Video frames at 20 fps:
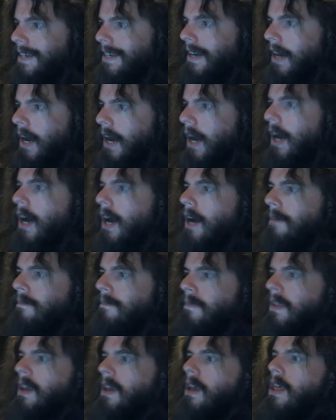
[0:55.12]
um,
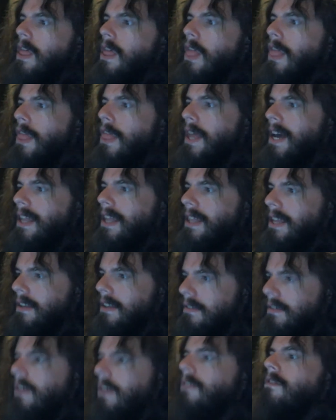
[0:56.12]
that they
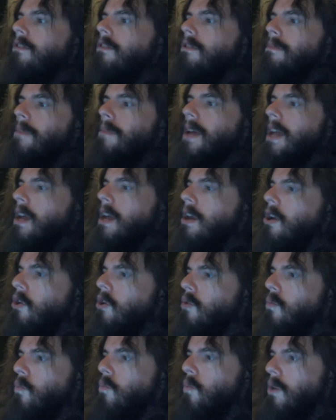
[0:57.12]
censored me
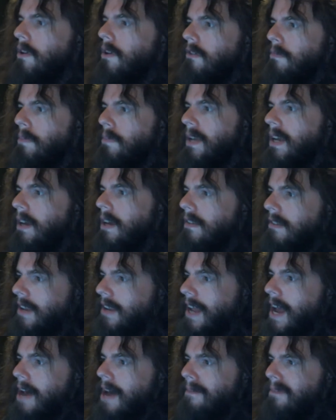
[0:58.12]
was because it
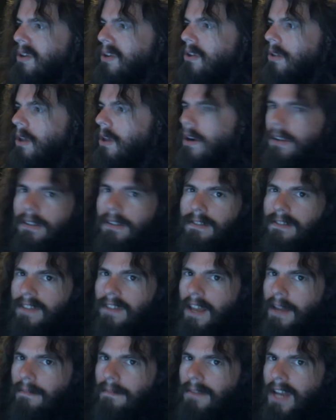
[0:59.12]
happened along the
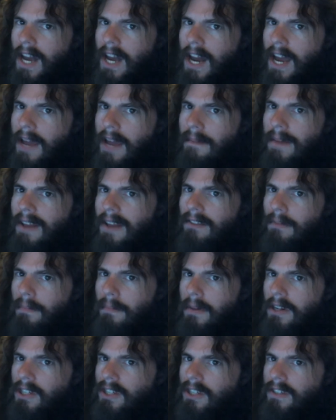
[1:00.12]
same time as a
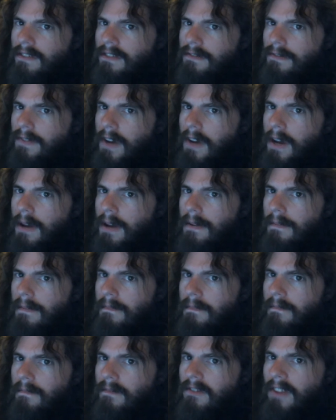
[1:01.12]
bunch of uh,
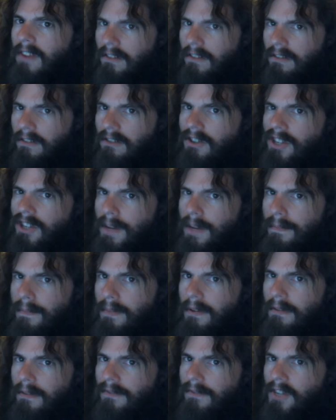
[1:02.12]
censorship
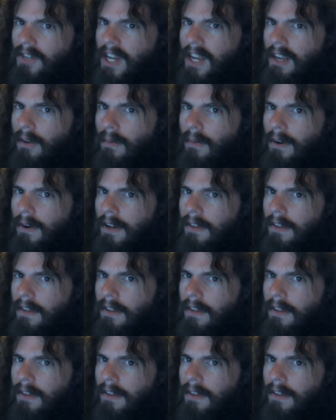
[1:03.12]
of January